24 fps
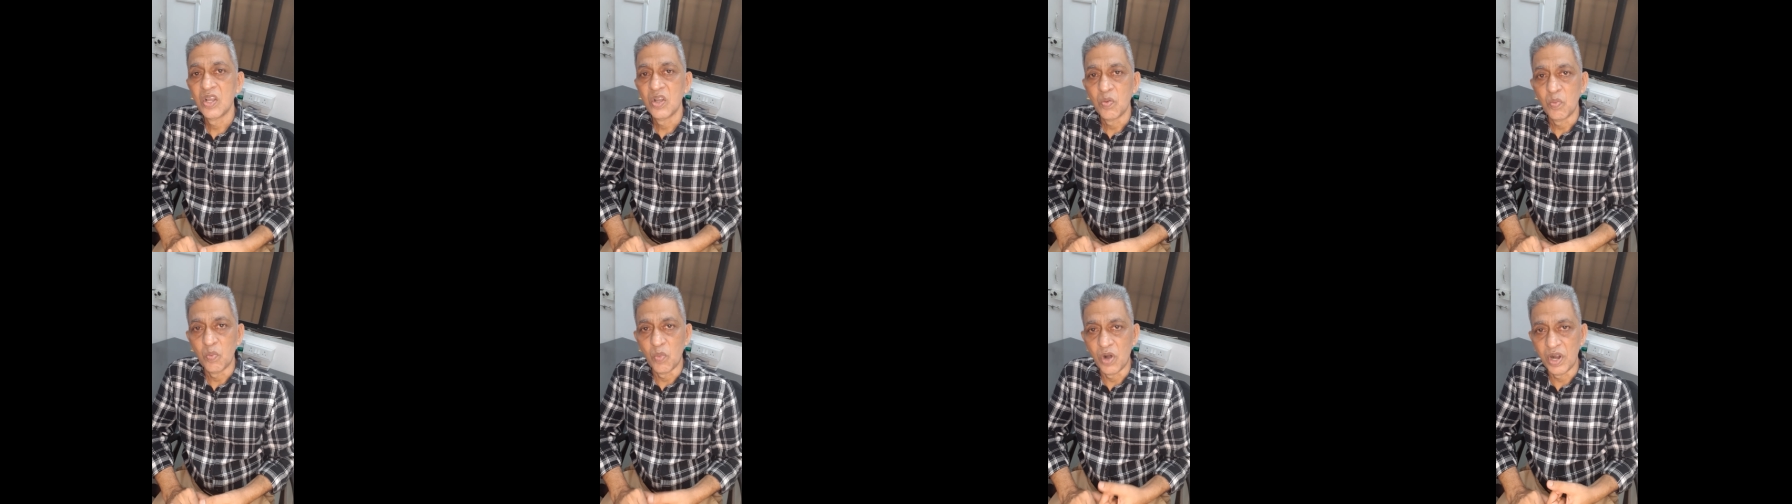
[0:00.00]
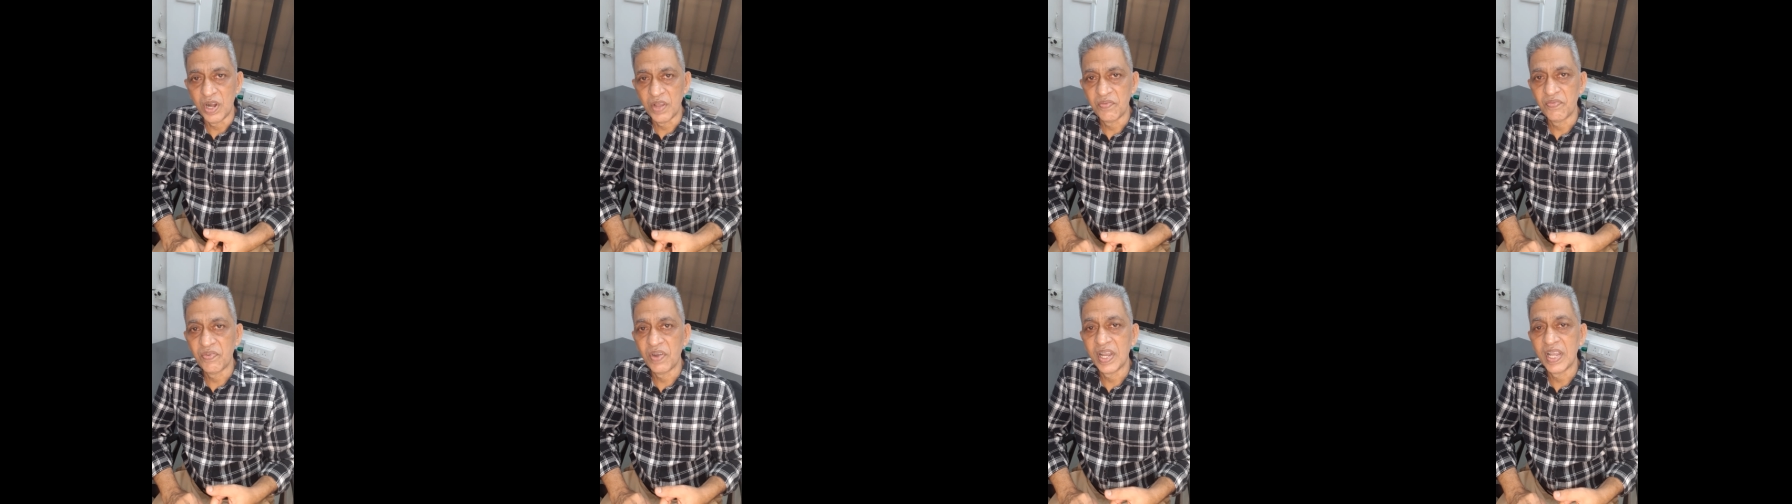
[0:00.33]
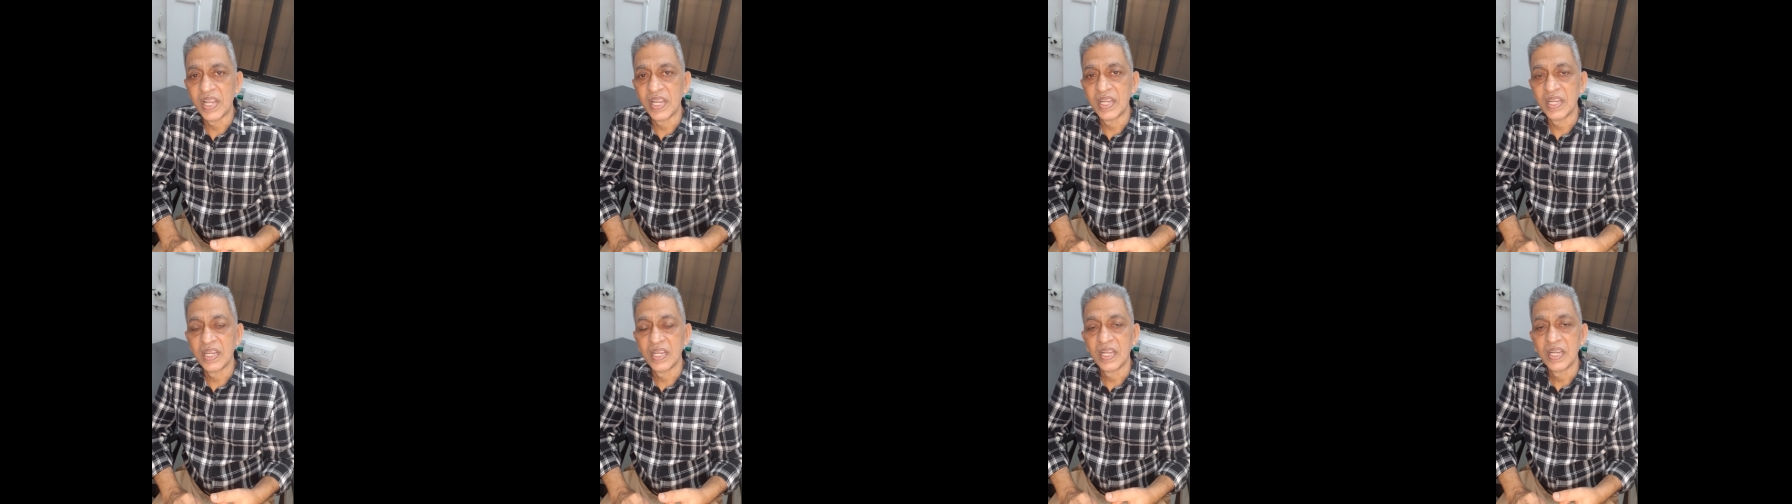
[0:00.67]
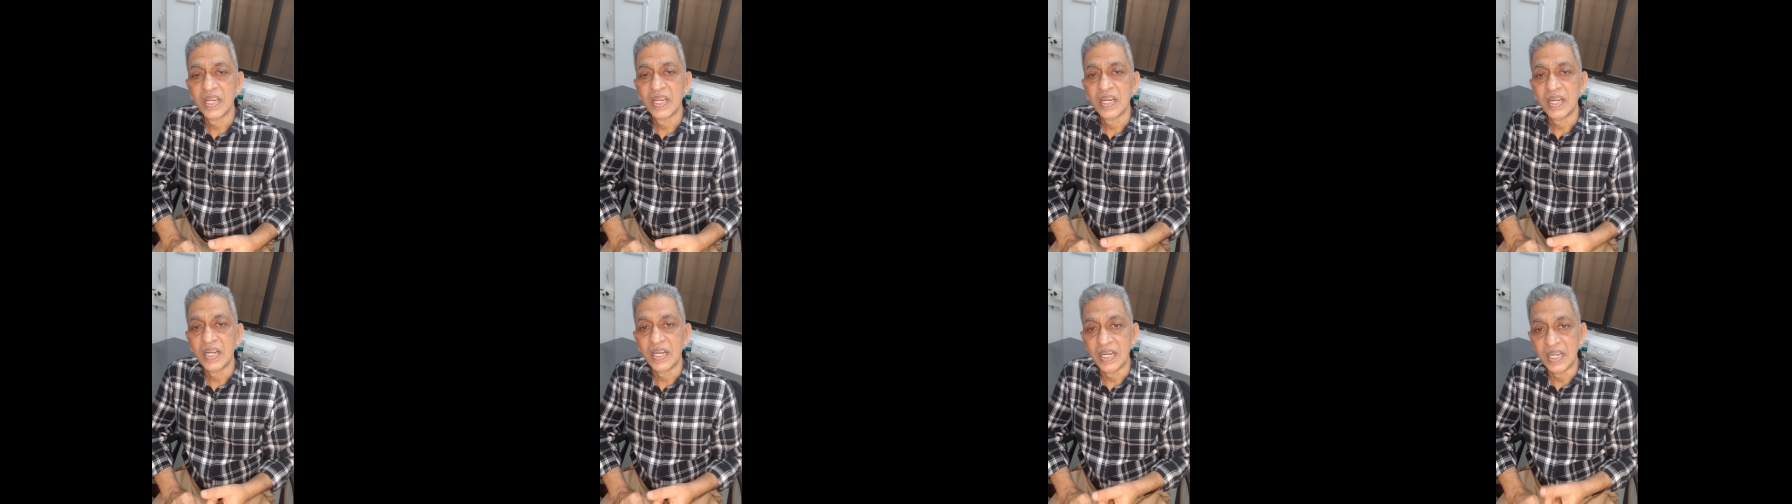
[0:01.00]
modifying,
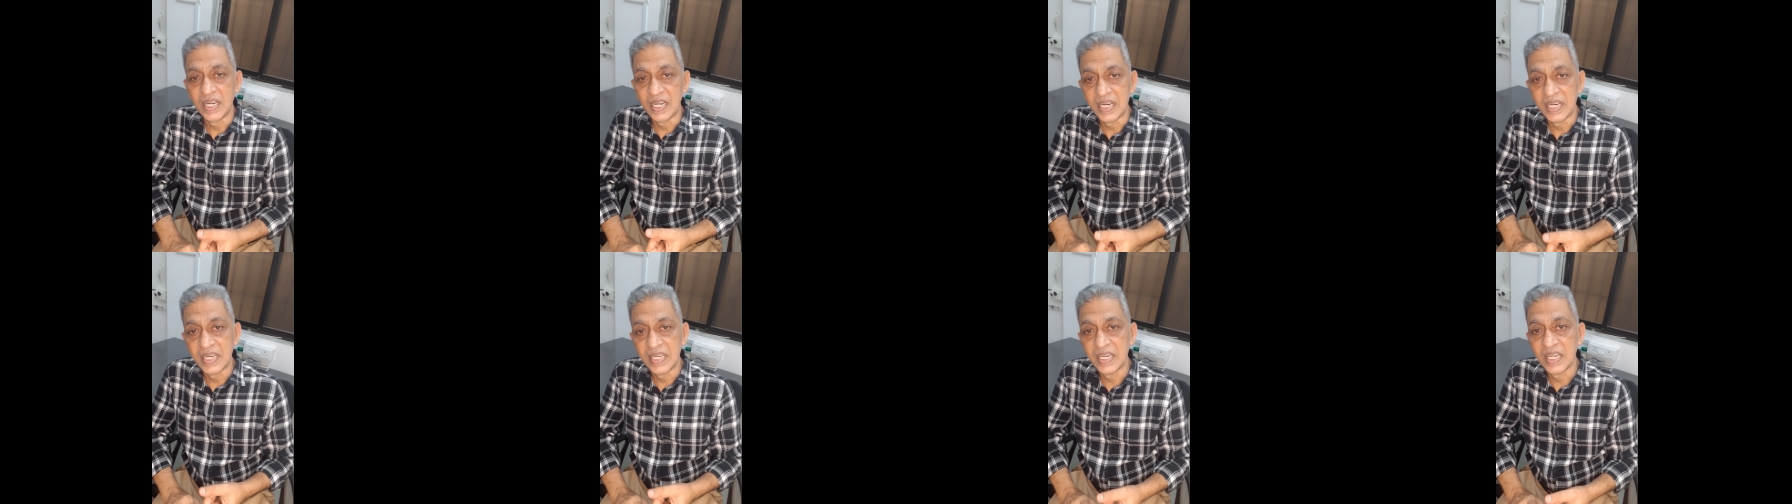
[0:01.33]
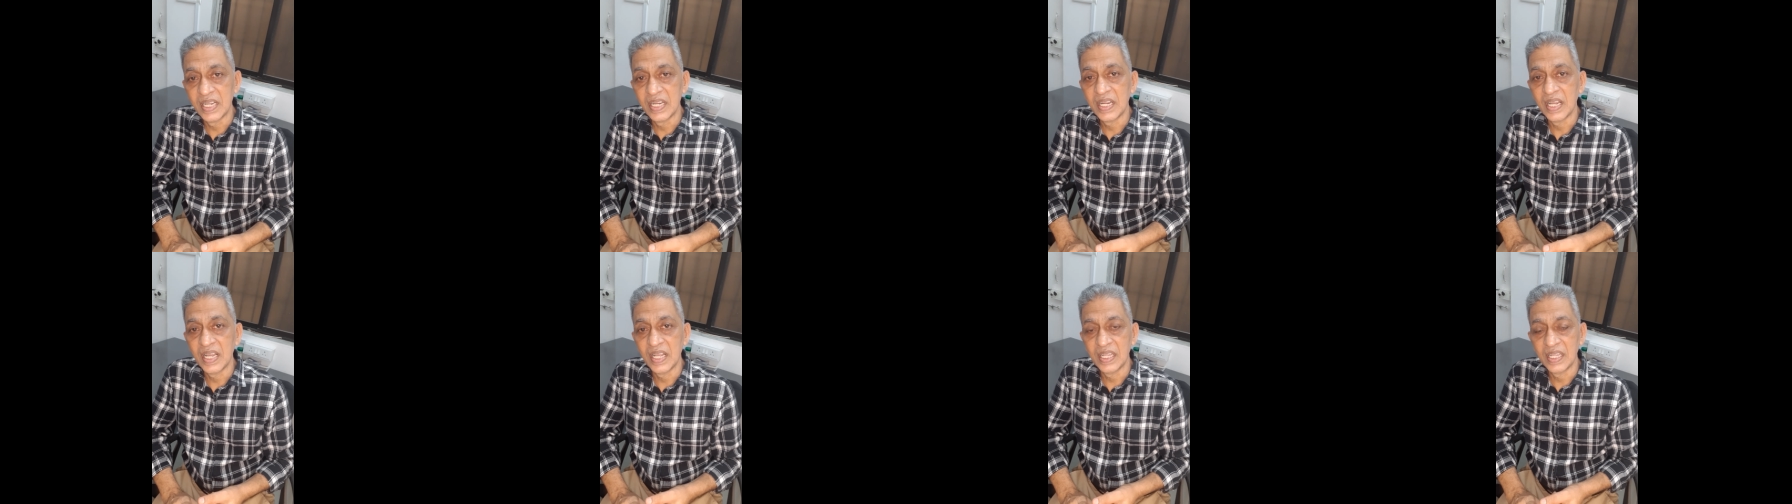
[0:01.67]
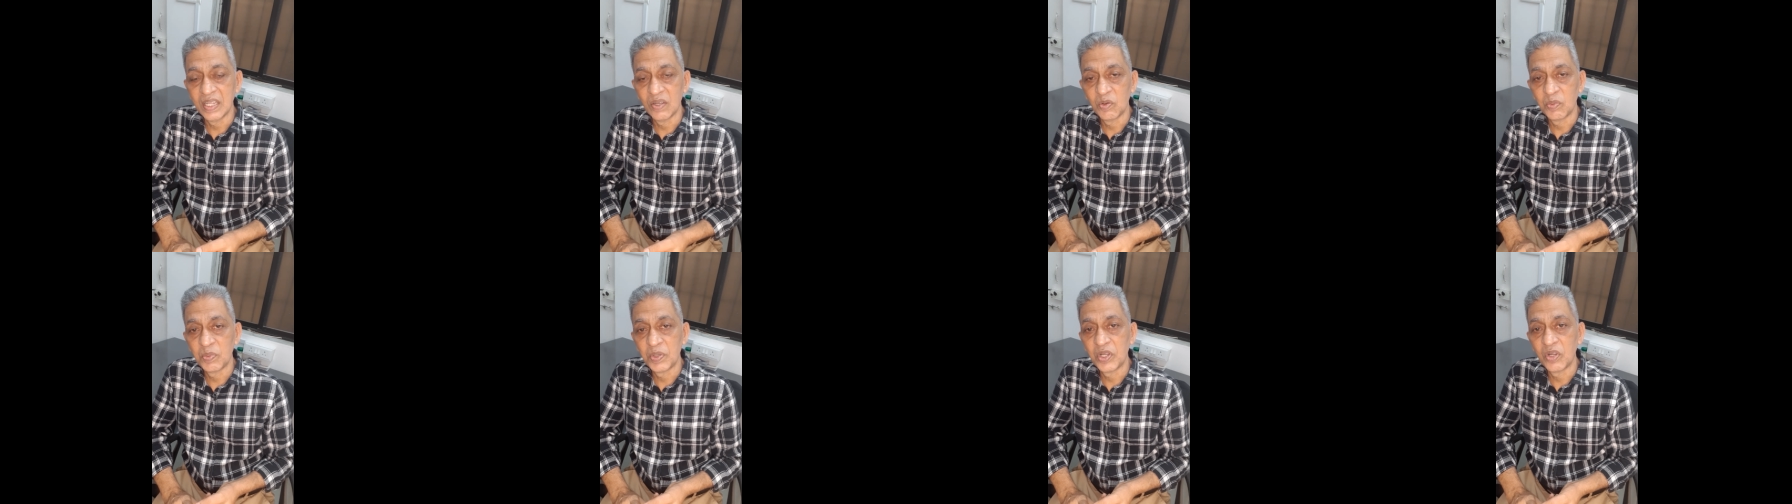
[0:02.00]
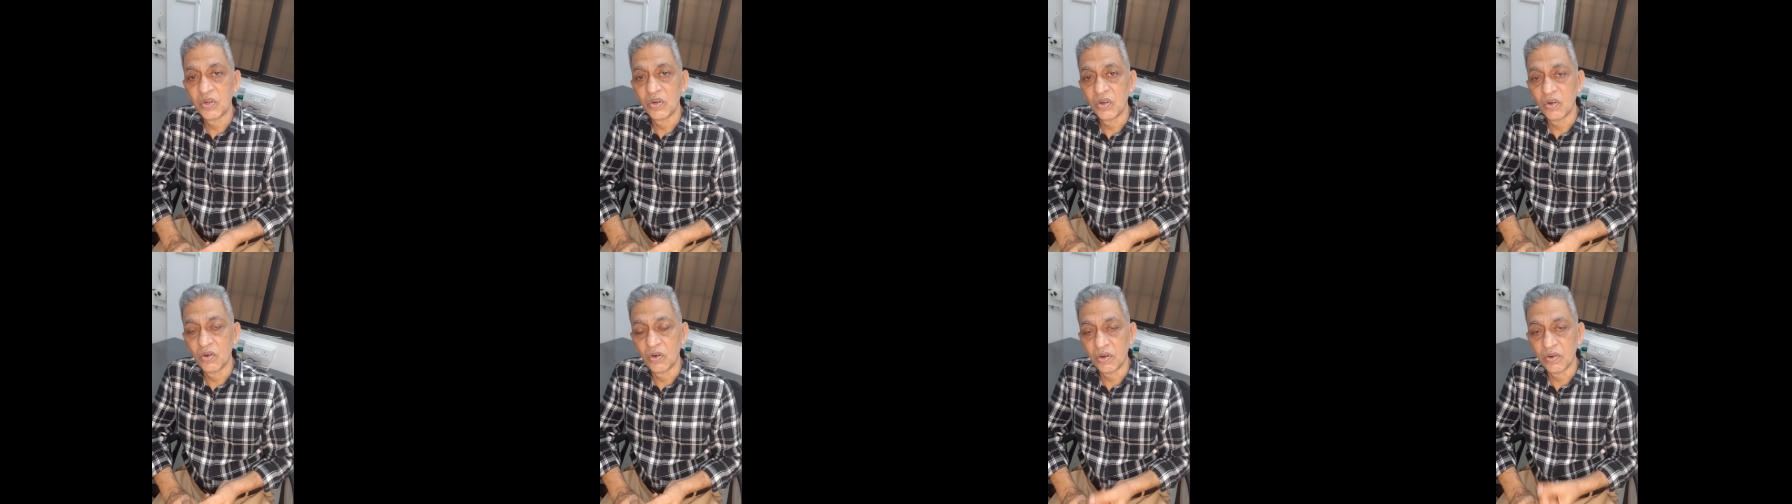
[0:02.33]
deleting, and there will
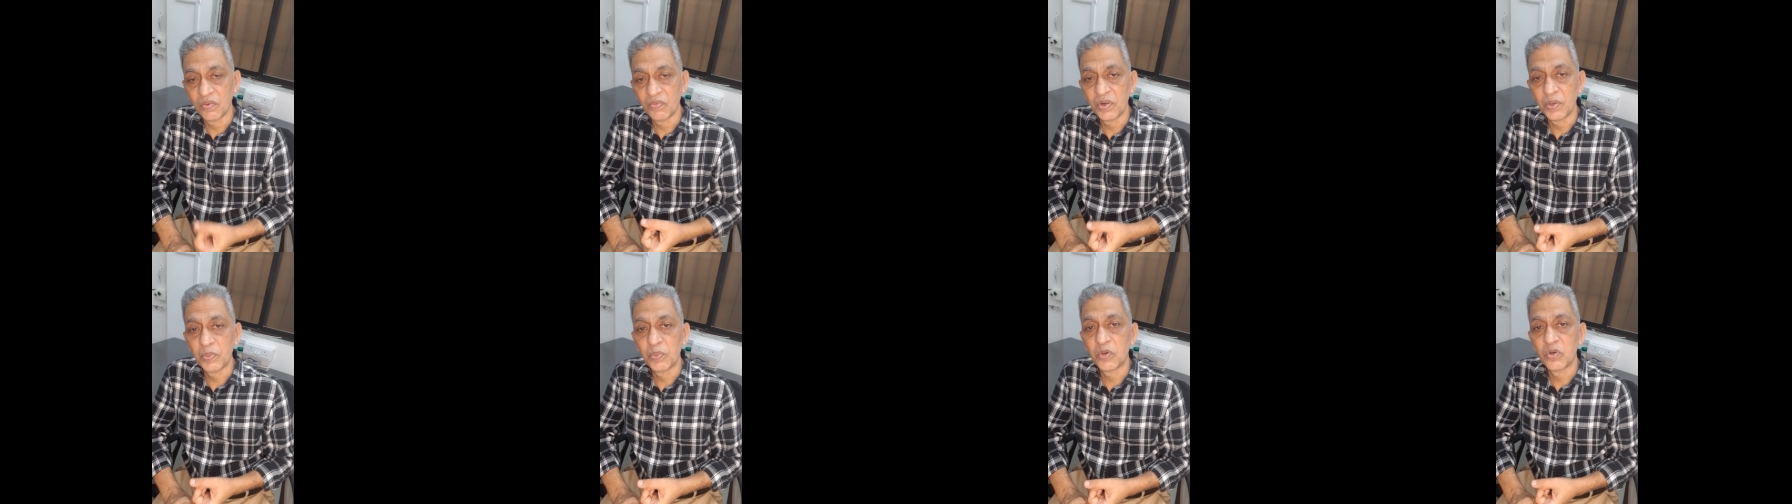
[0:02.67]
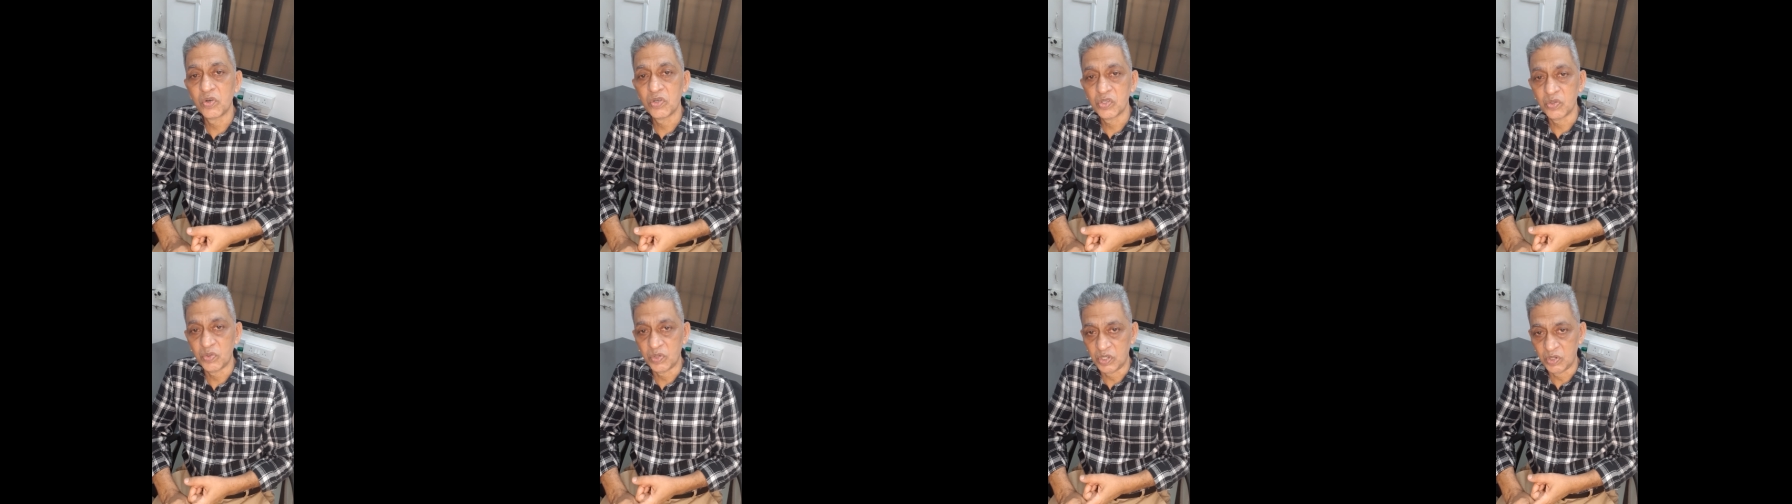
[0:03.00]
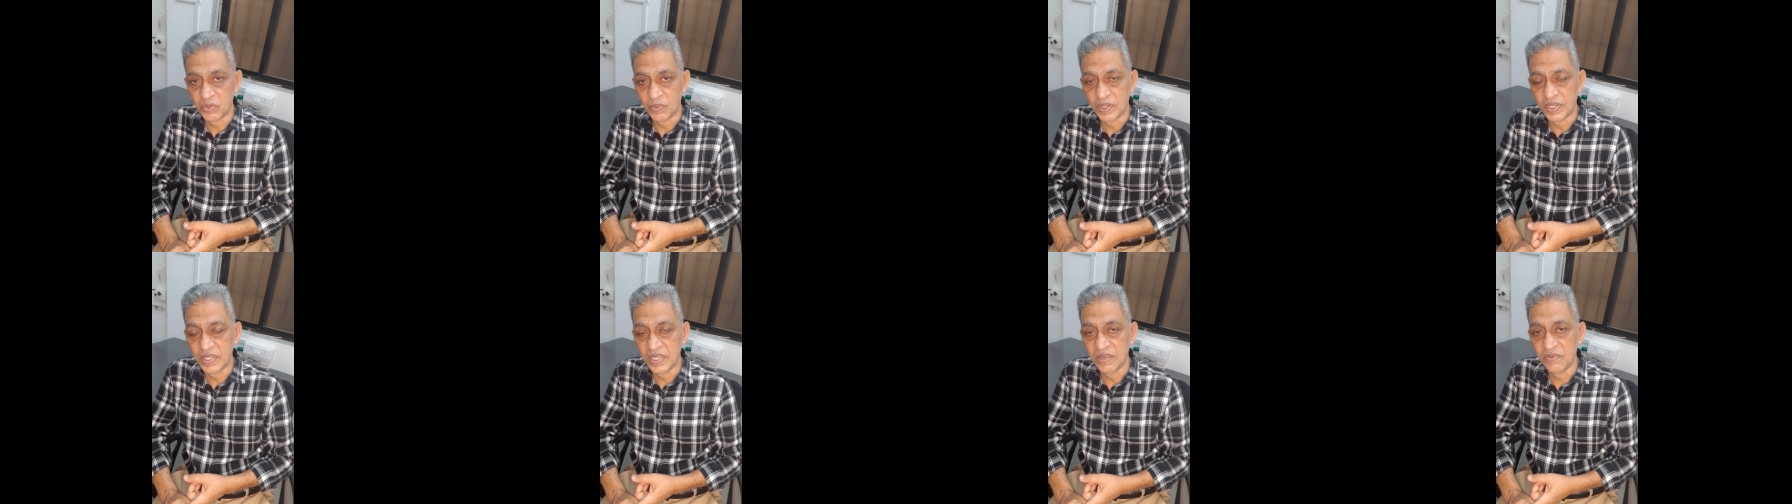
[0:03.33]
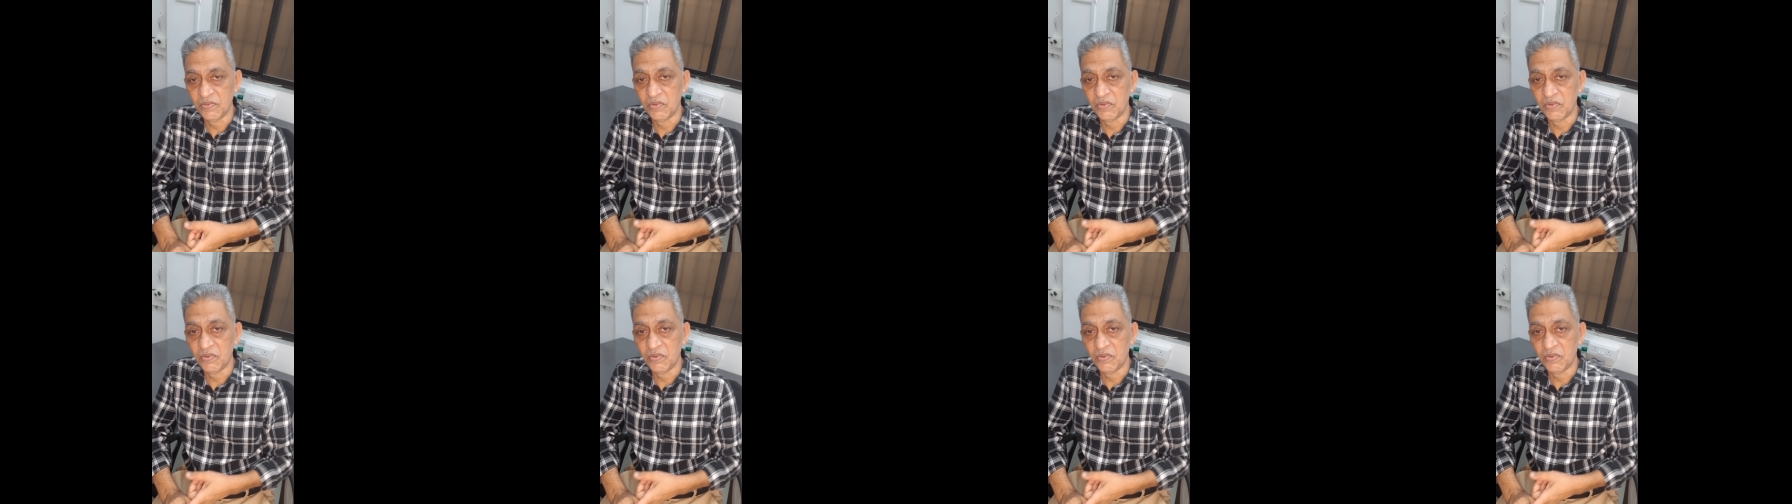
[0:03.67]
be a lot of reports which will be there.